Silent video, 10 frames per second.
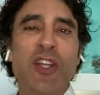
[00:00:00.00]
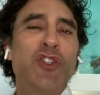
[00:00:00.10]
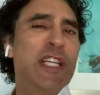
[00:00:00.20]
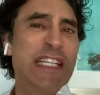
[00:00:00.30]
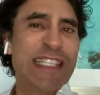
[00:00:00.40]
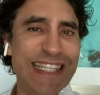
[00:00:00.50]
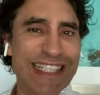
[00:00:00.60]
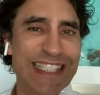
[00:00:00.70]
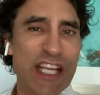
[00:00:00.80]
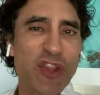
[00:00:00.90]
She's
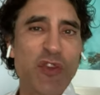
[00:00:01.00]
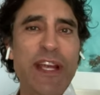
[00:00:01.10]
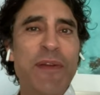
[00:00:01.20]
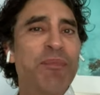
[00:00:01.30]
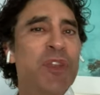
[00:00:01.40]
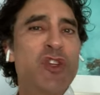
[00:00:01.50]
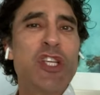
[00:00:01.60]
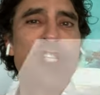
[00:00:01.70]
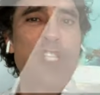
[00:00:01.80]
63. She's